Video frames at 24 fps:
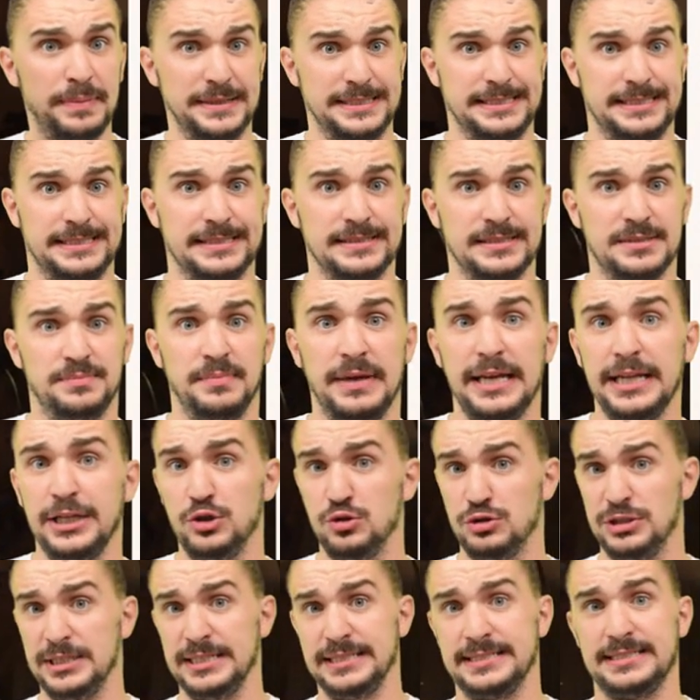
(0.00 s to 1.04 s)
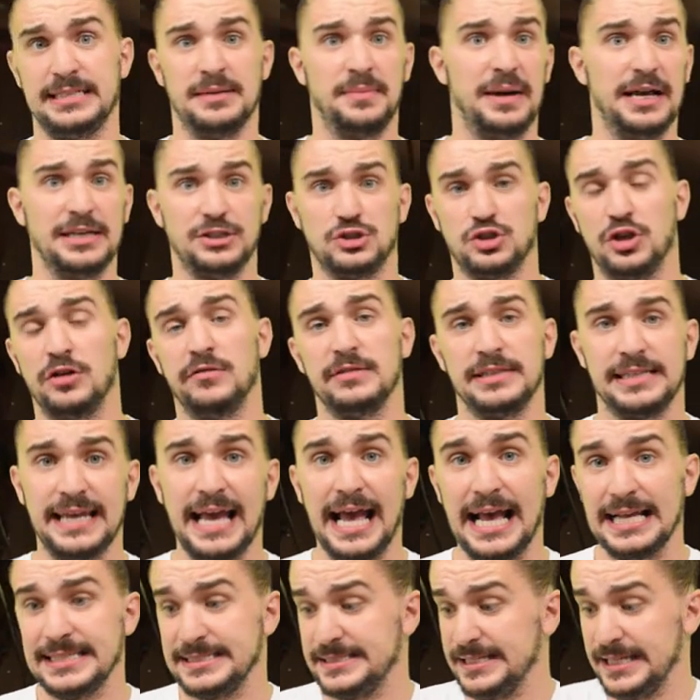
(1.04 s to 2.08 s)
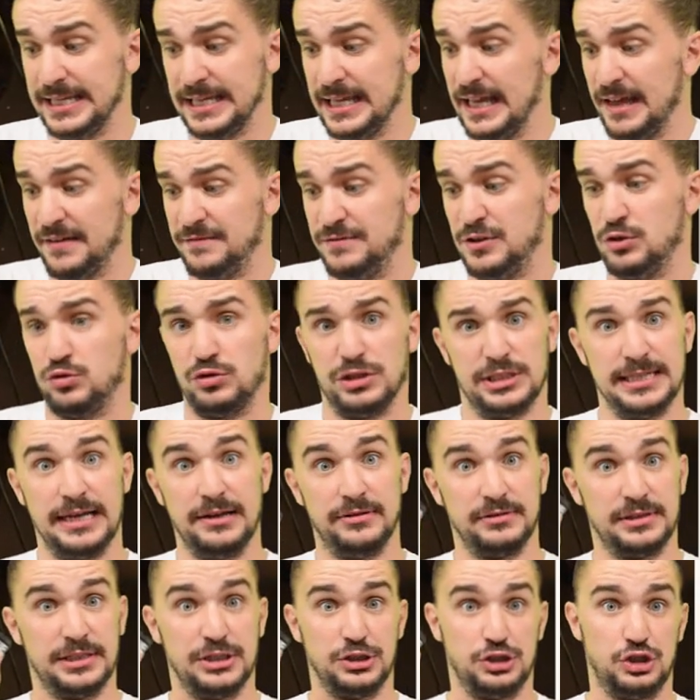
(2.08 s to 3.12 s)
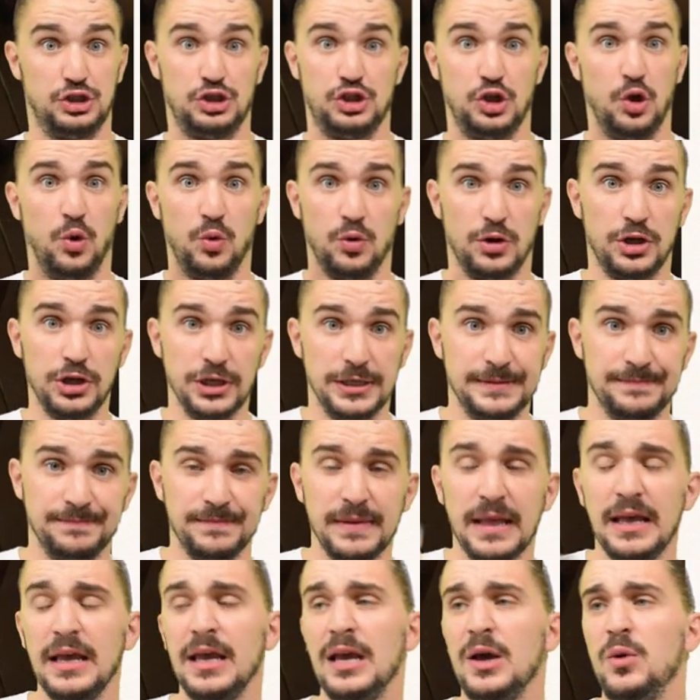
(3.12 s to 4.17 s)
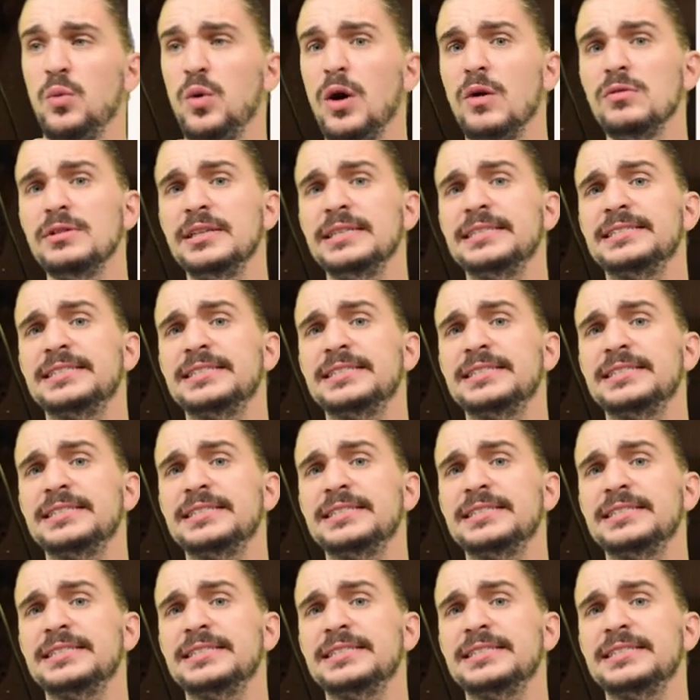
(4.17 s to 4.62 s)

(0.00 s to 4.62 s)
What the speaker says: pistons made using semi-solid casting if the result is so good? Well, the